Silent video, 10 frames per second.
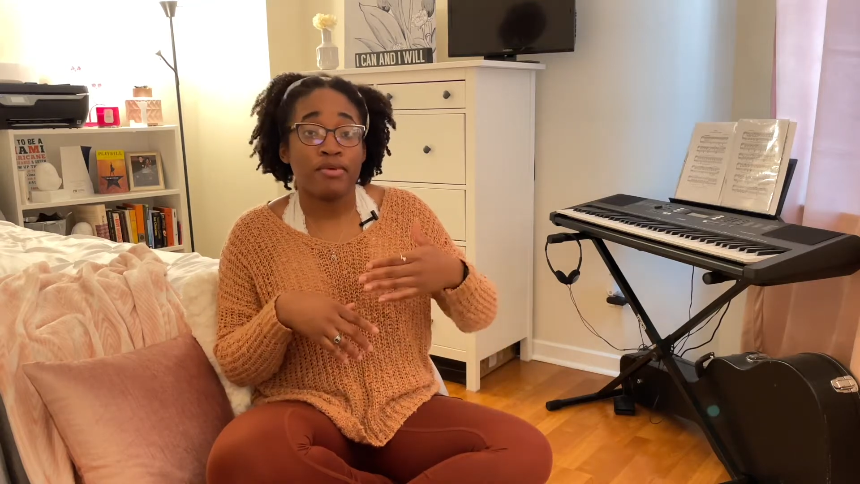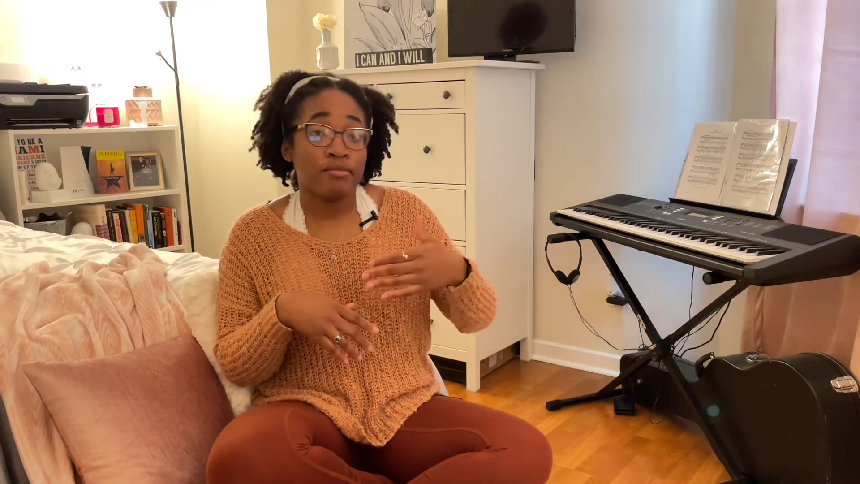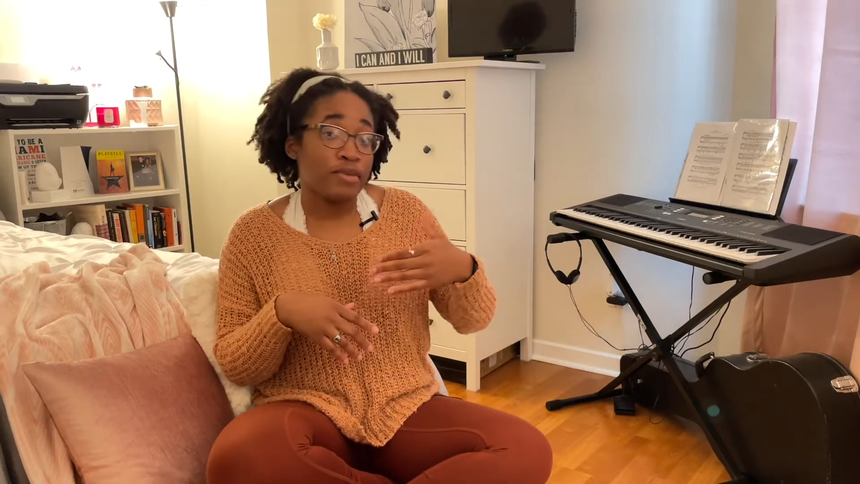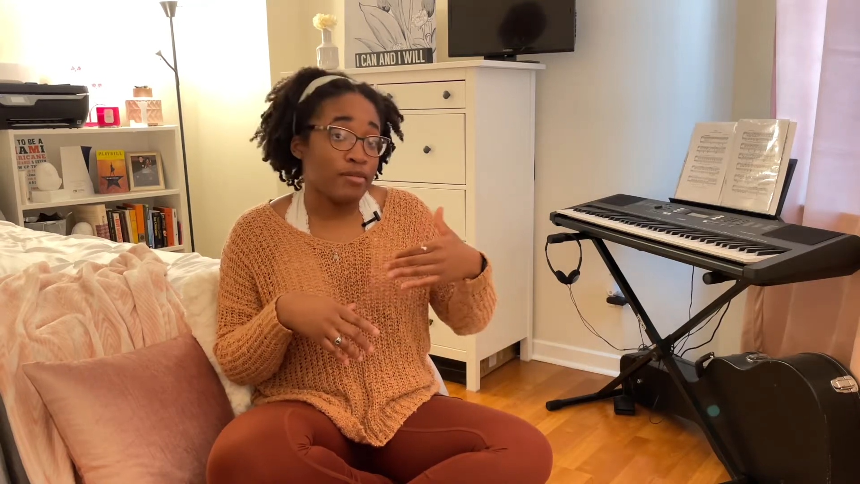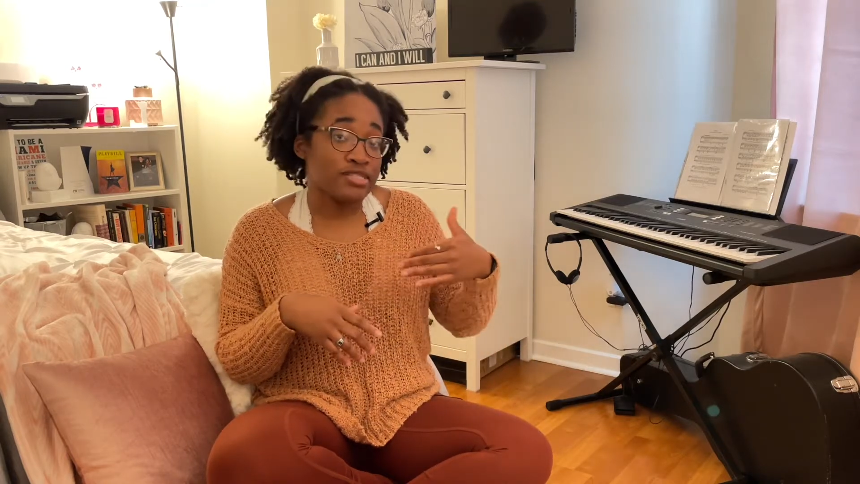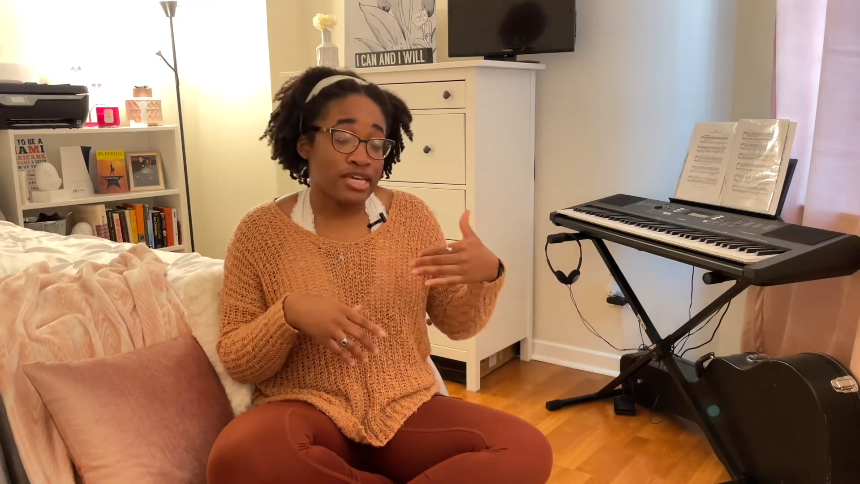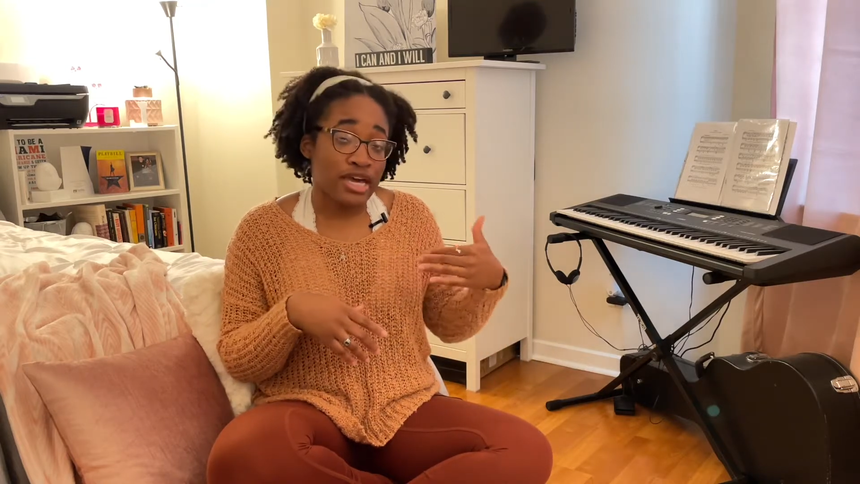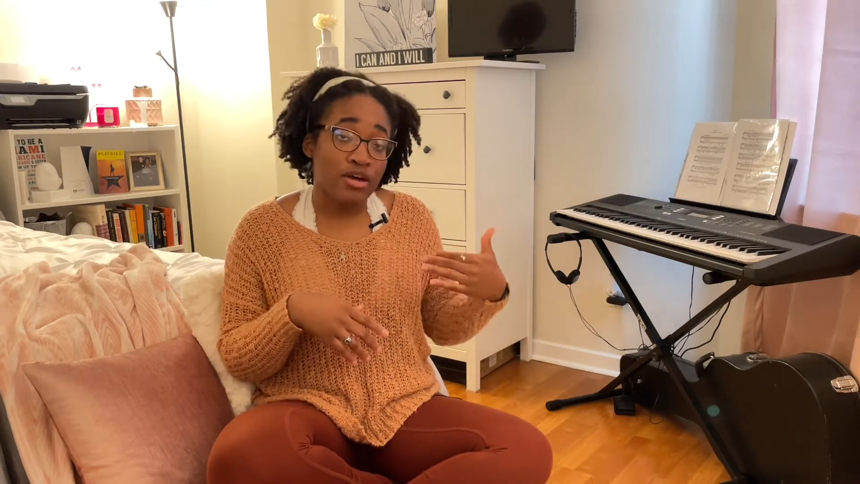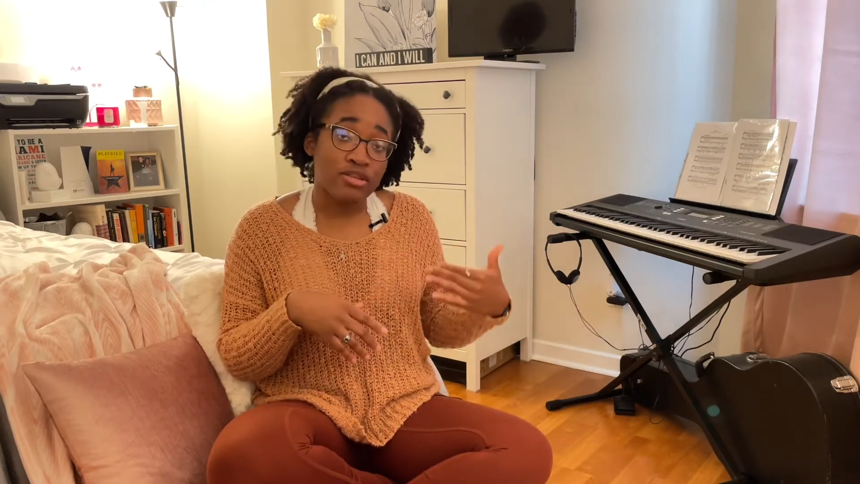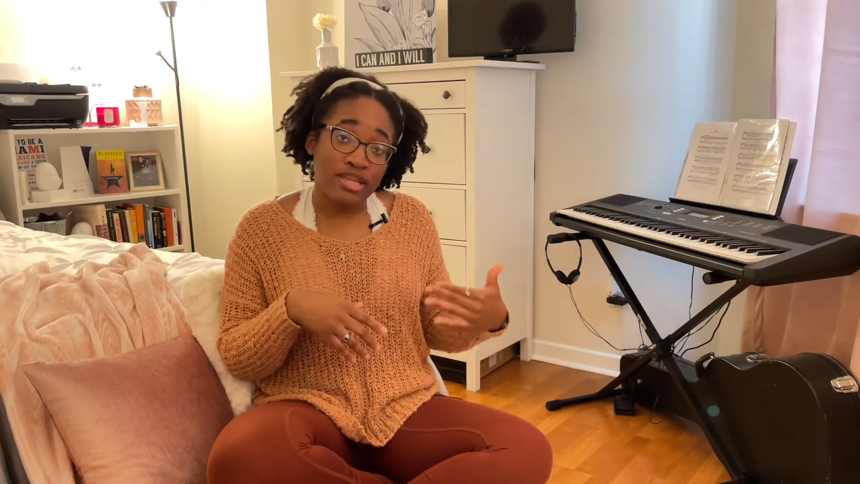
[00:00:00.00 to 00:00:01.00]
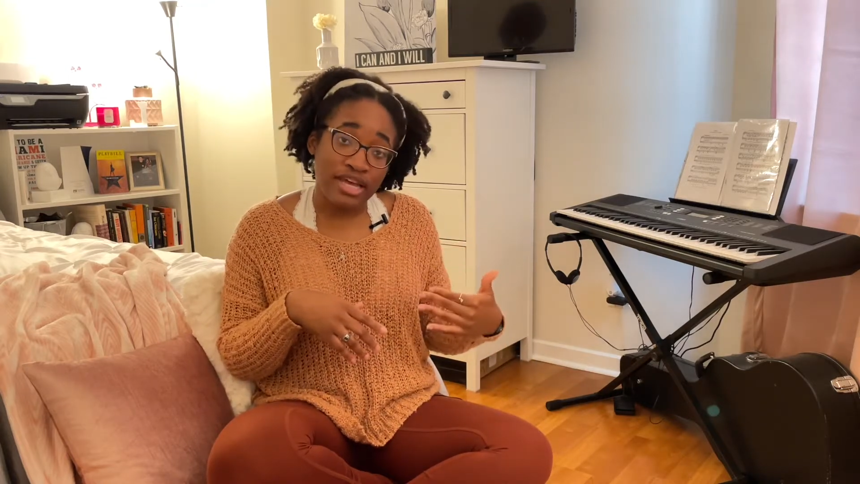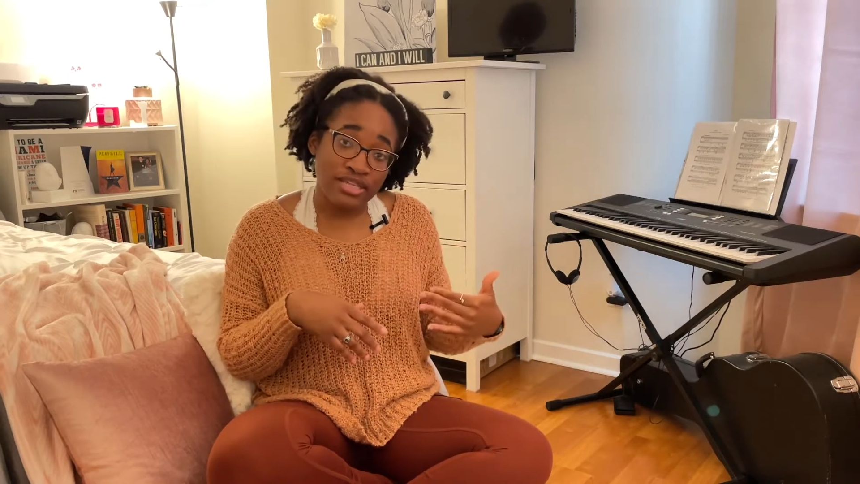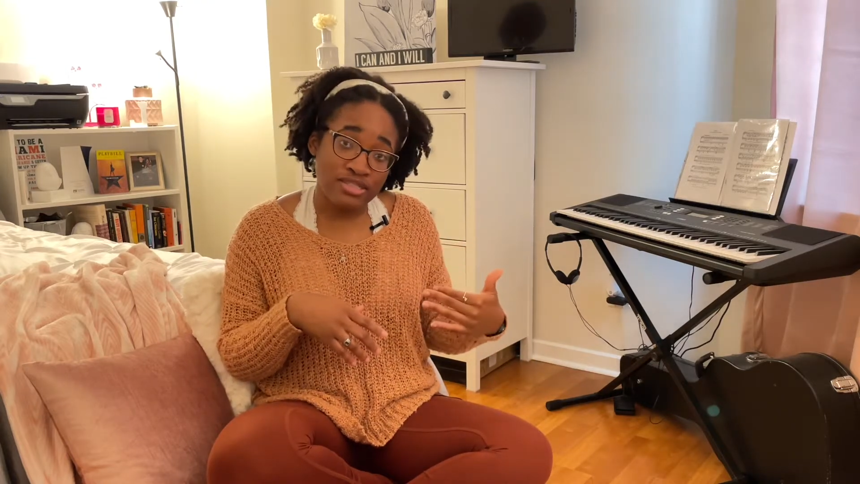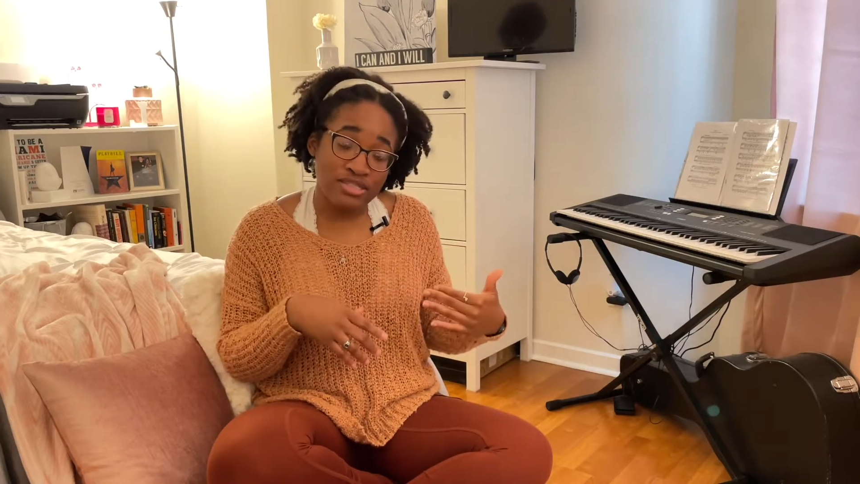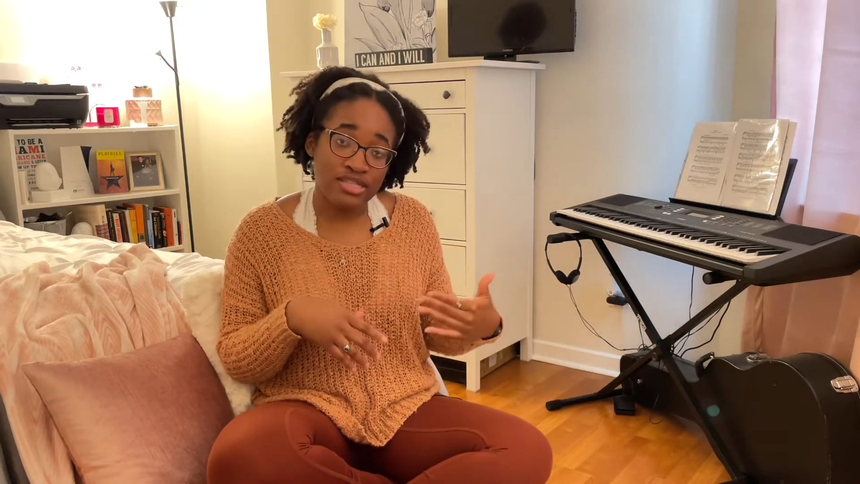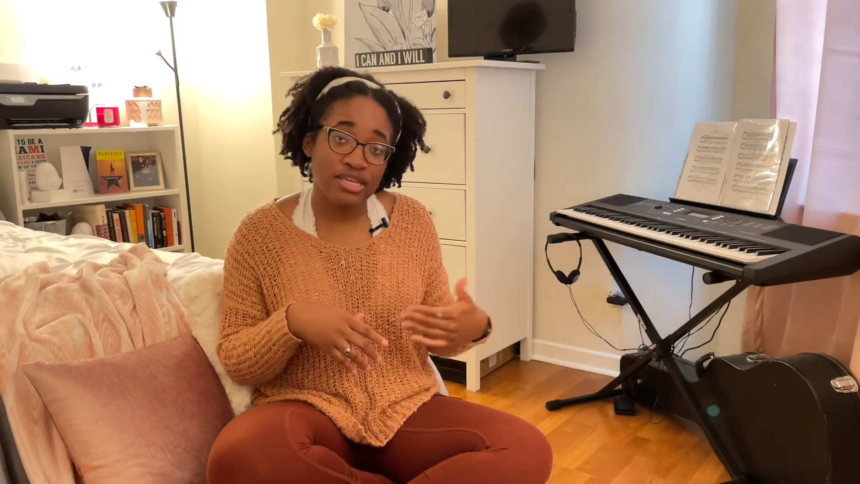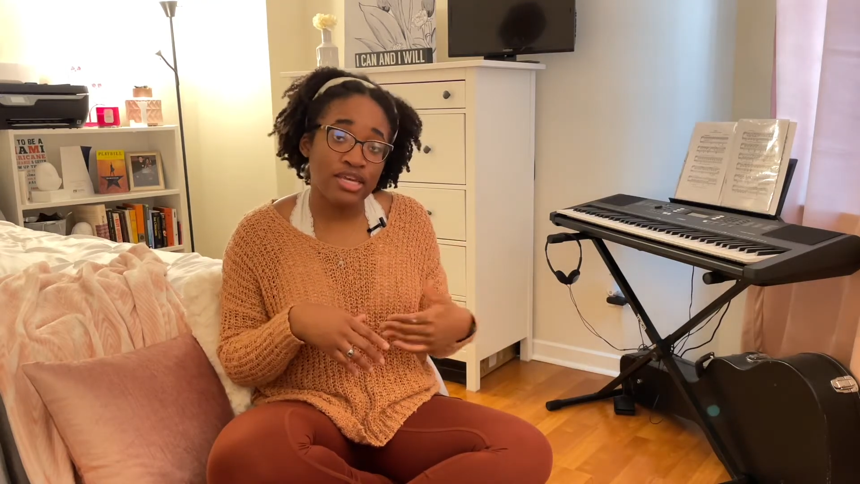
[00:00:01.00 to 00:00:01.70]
maybe take out less